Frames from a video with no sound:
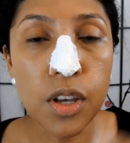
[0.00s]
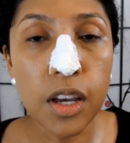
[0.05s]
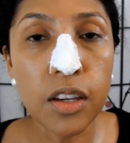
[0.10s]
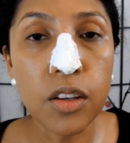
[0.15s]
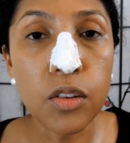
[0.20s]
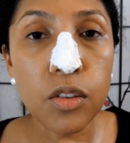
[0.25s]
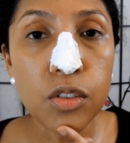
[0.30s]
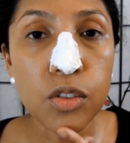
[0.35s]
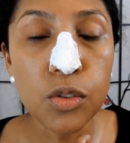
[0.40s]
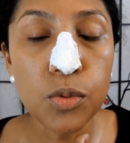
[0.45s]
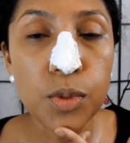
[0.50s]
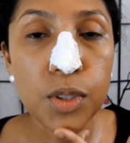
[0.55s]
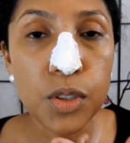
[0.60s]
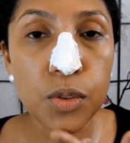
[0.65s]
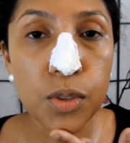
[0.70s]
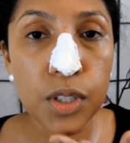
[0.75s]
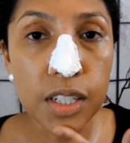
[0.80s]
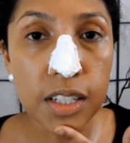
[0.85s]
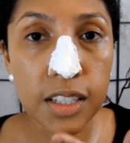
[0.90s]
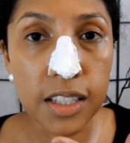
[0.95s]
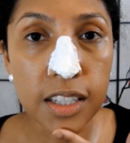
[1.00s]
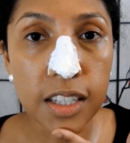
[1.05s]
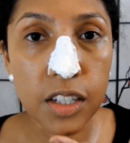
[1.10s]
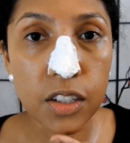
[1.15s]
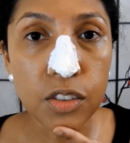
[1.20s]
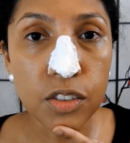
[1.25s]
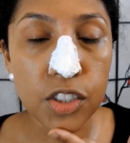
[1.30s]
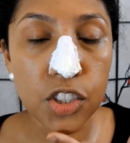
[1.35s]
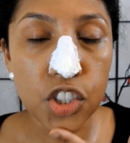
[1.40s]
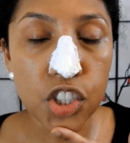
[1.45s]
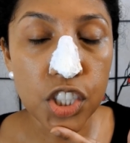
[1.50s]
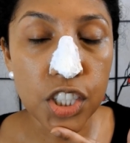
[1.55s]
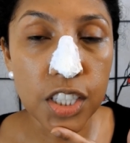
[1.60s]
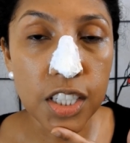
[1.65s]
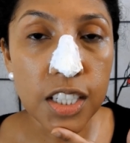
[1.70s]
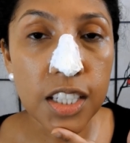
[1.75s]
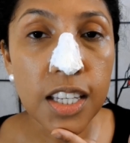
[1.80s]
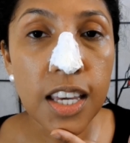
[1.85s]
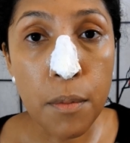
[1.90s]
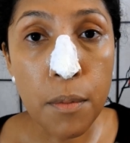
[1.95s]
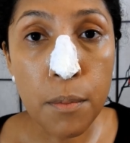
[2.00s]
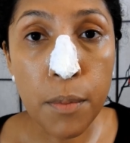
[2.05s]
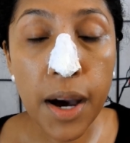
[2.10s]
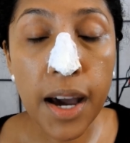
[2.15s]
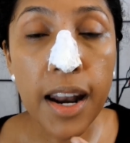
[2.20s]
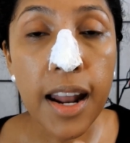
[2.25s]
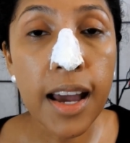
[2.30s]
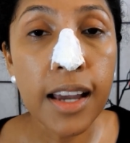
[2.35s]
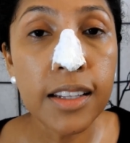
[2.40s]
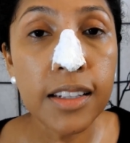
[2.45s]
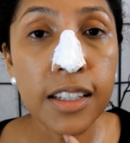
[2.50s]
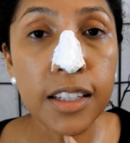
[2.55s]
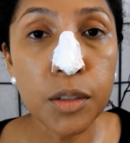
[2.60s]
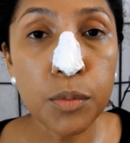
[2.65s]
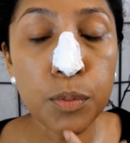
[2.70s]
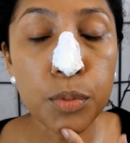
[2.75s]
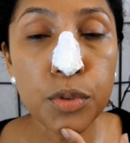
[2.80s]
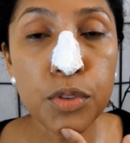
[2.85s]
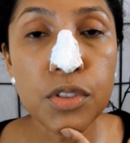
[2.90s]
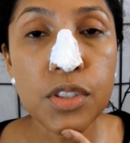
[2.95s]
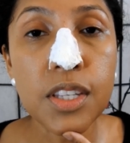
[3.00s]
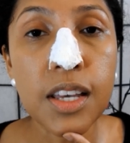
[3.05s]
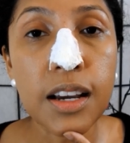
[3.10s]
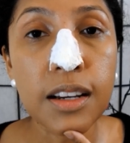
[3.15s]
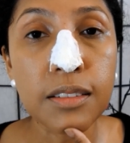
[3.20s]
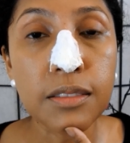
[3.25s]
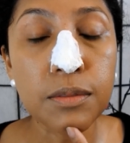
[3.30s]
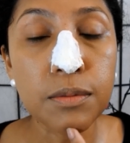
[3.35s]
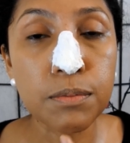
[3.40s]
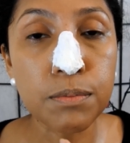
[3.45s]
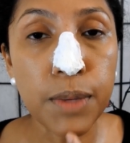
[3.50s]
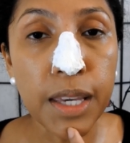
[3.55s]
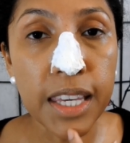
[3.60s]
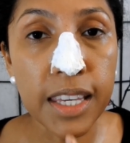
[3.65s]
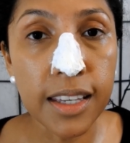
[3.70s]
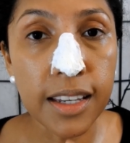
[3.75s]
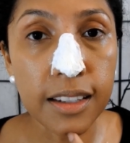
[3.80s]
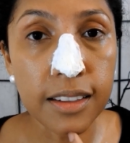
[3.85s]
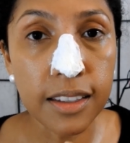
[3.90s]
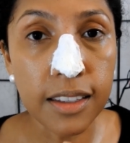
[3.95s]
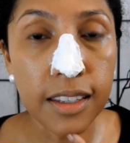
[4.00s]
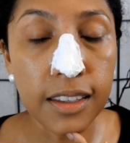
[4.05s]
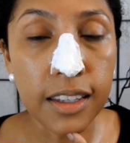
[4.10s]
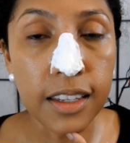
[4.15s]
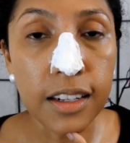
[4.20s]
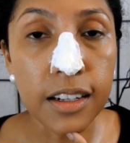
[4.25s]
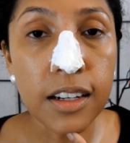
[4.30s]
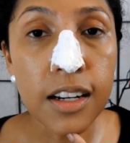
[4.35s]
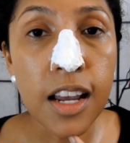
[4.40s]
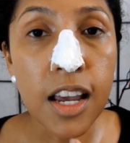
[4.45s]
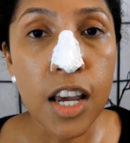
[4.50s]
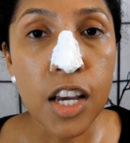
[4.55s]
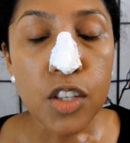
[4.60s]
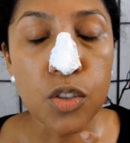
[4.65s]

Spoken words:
I'm going to be doing it here on the chin, but I did put some makeup here,